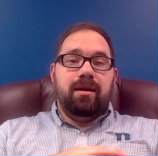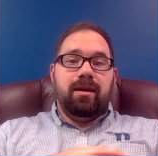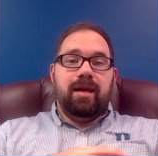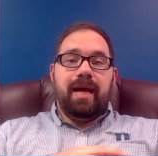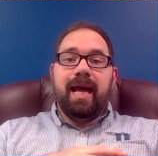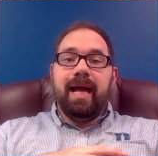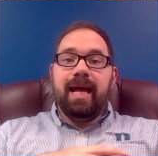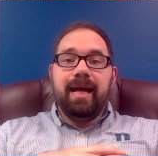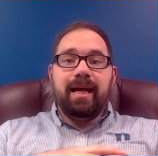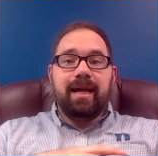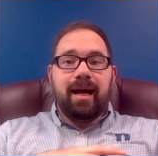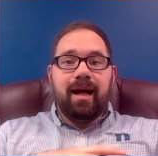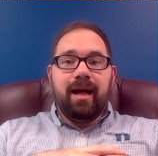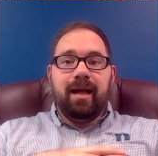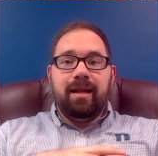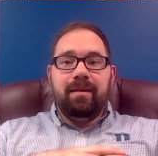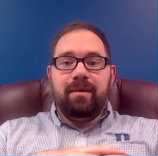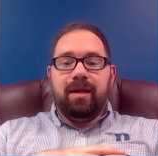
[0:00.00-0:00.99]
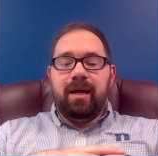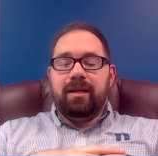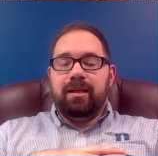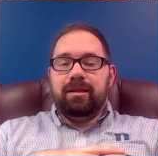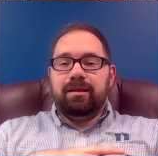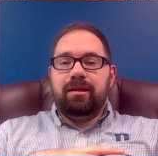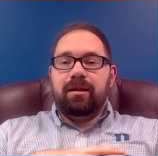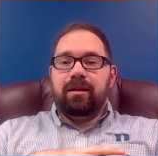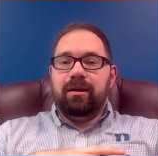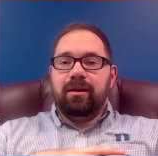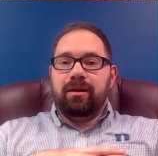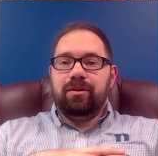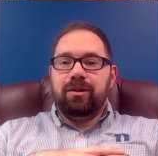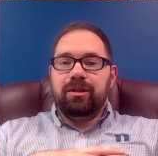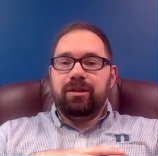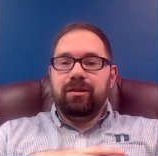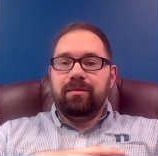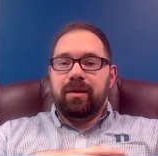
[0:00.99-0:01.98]
a God, not necessarily the
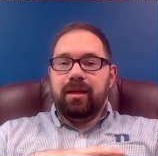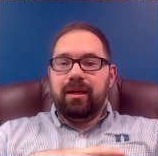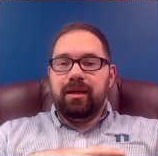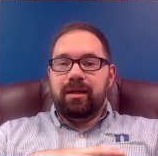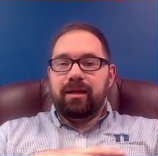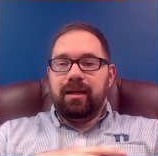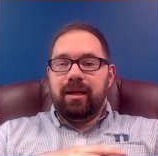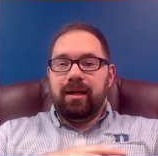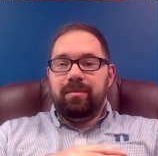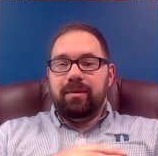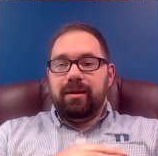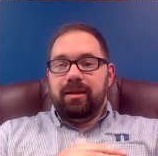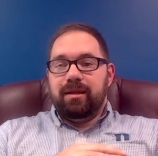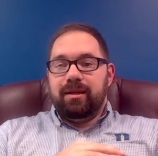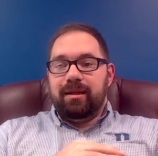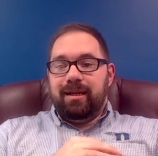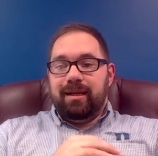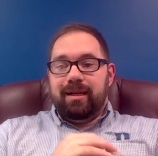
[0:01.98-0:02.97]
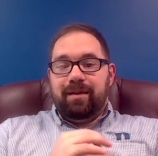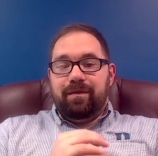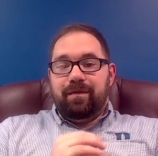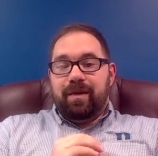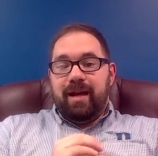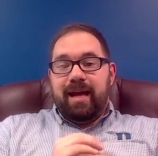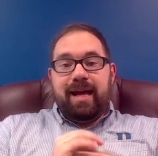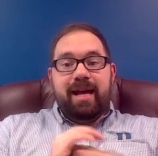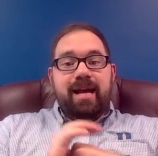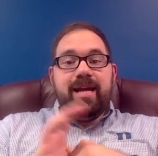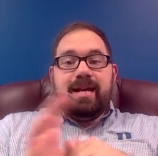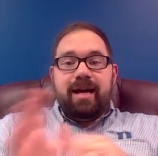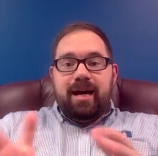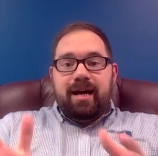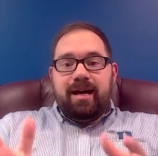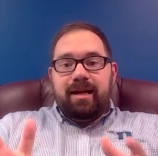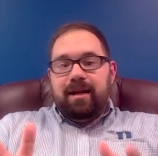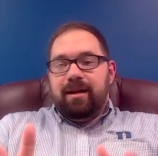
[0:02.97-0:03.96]
Christian God, but if a
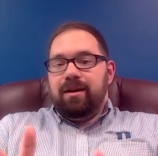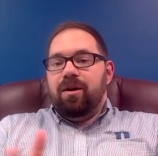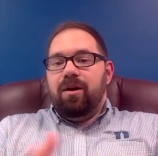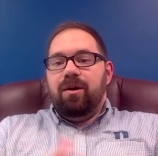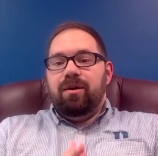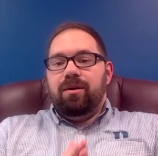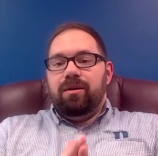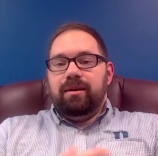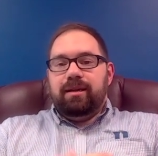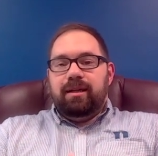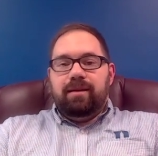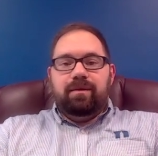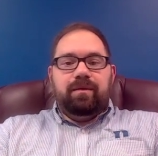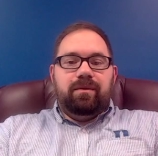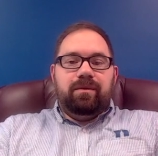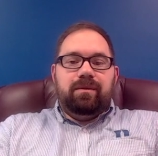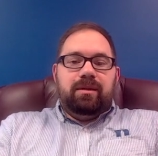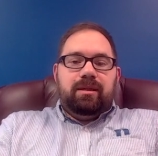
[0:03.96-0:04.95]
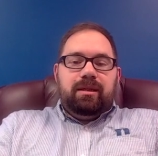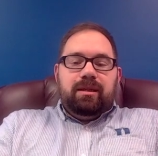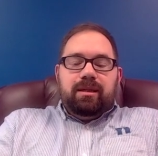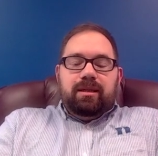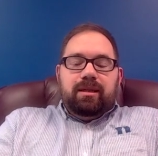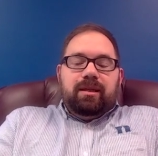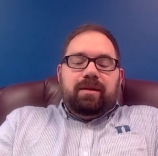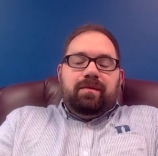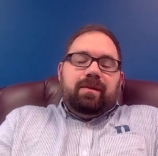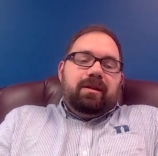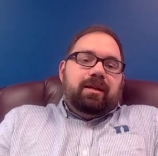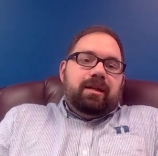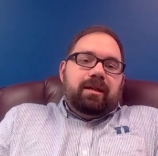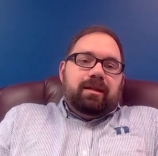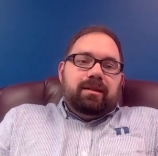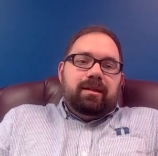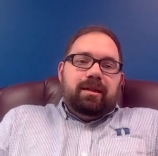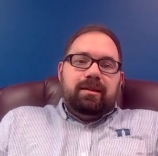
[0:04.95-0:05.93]
God at all even
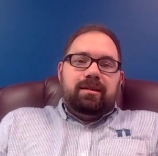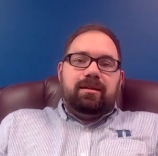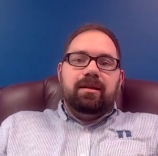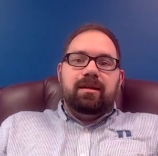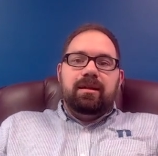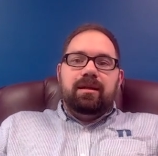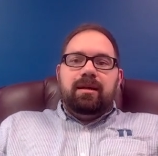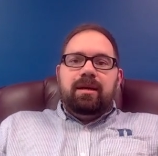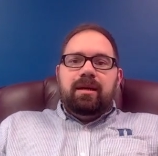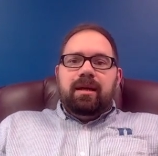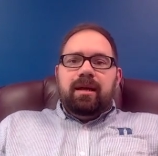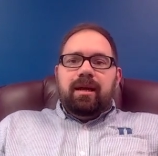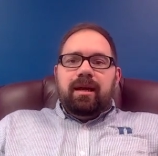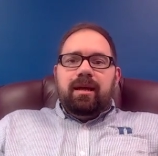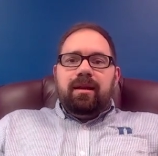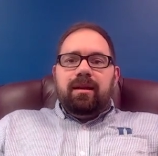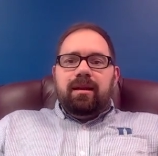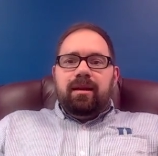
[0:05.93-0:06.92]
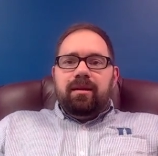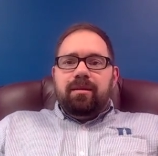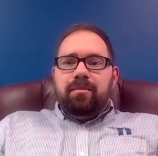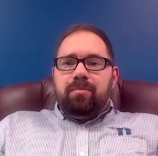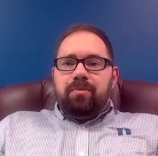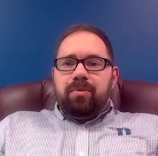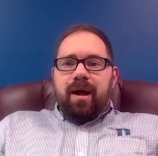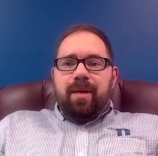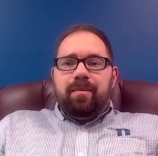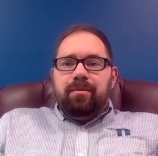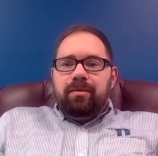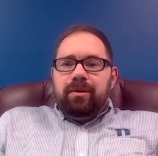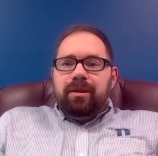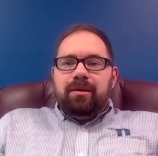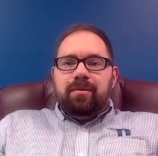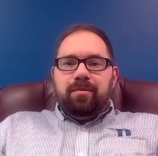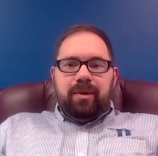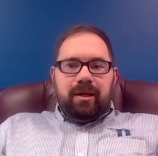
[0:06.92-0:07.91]
exists. And
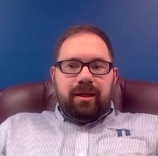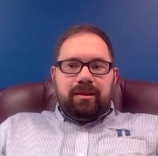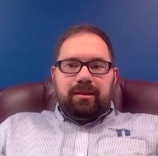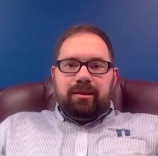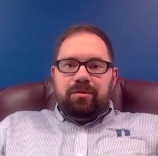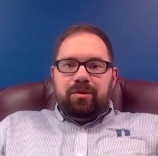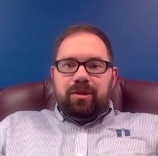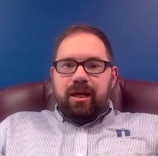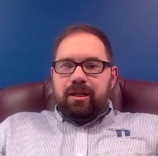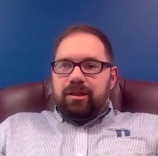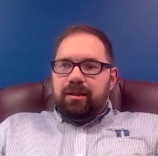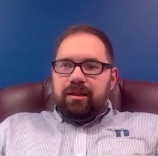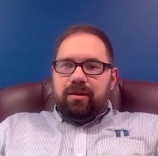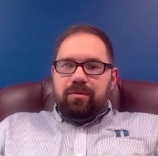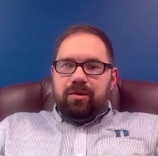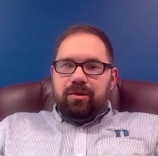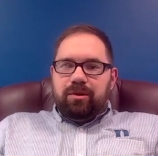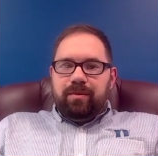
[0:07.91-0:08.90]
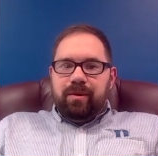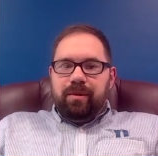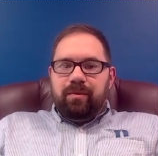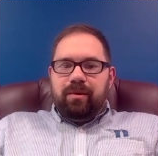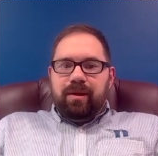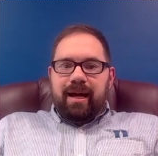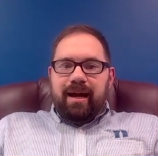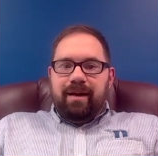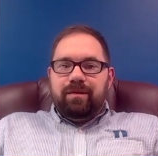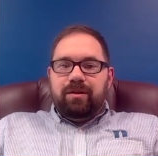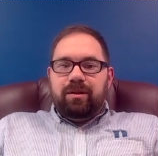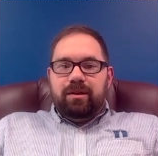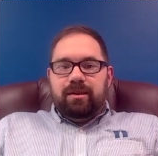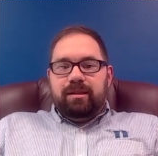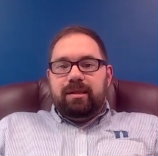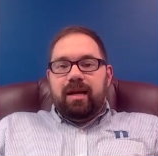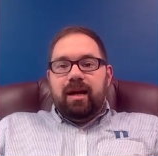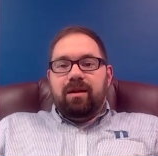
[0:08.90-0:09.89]
probably the biggest objection that most people have to
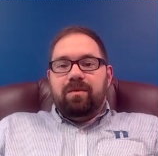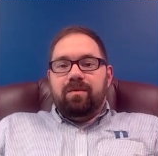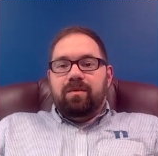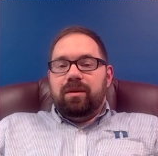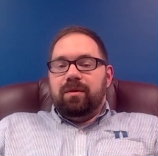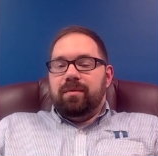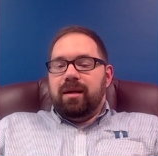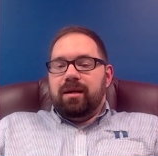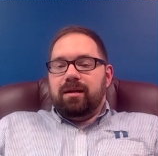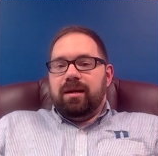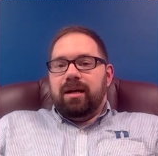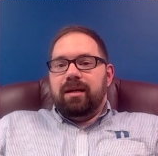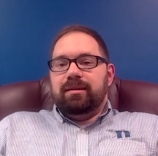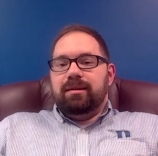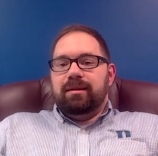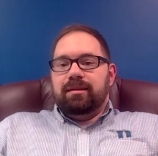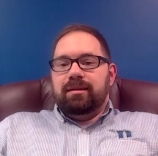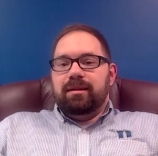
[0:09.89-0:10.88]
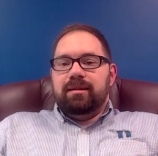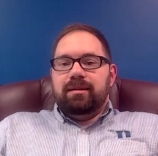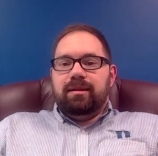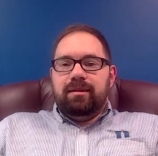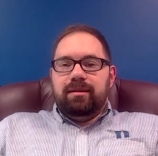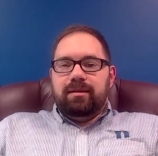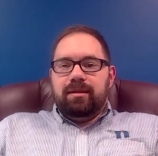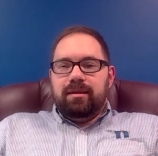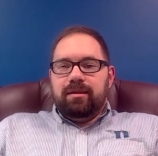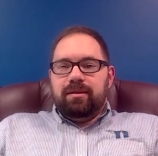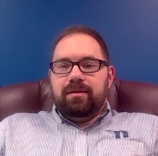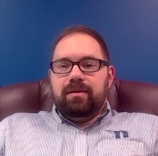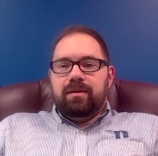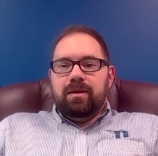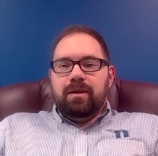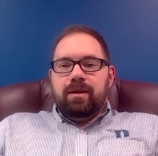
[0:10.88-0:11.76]
the second one about God's existence is